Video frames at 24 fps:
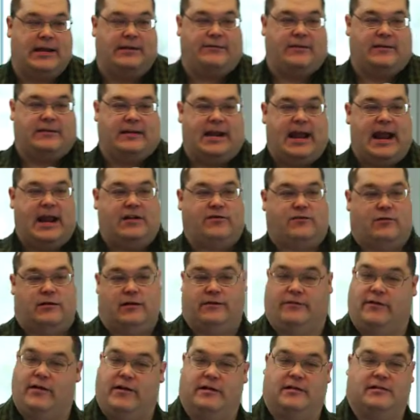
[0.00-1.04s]
if it's an Android
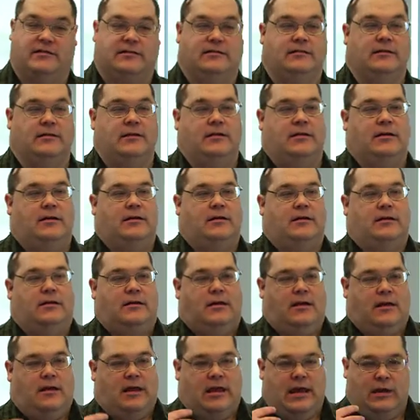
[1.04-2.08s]
device,
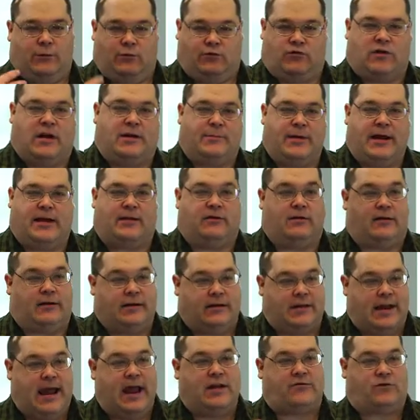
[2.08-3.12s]
it will try to make it look
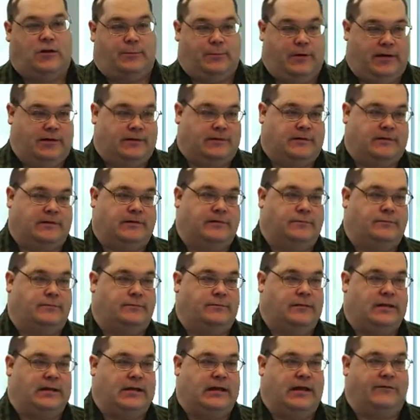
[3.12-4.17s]
like Android buttons.
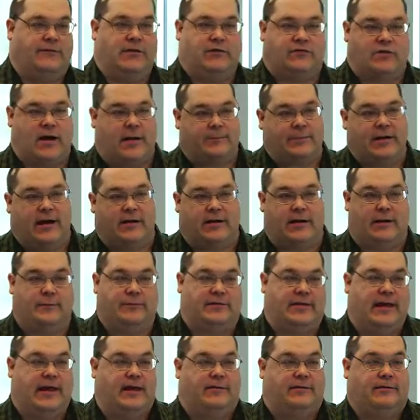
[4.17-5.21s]
If the drop-down comes
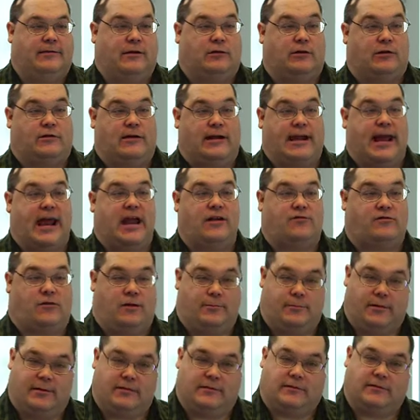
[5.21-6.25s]
down, they'll look like Android
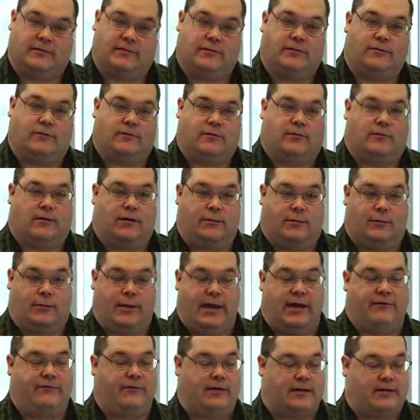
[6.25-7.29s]
buttons, or they will
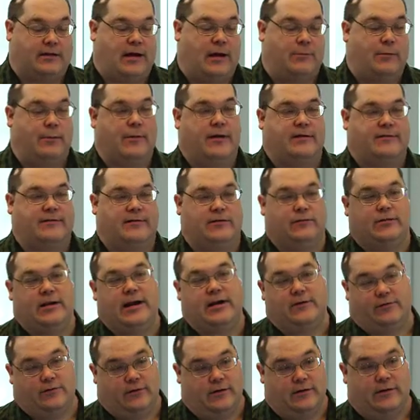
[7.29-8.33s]
behave the combo box to do an
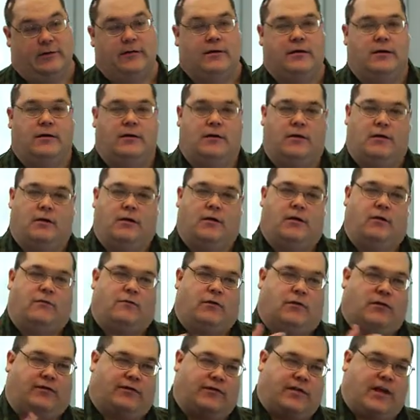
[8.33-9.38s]
Android.
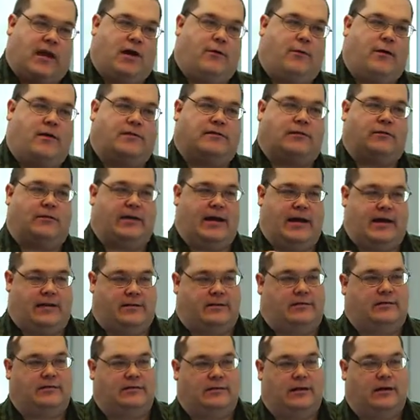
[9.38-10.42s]
Versus if it's
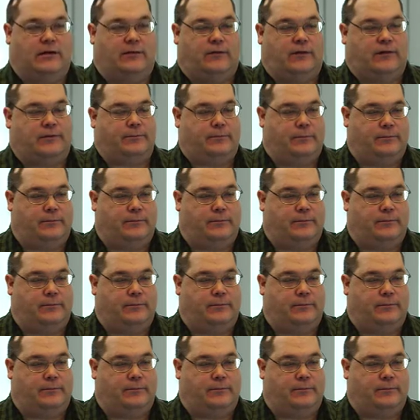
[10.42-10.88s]
iOS, they'll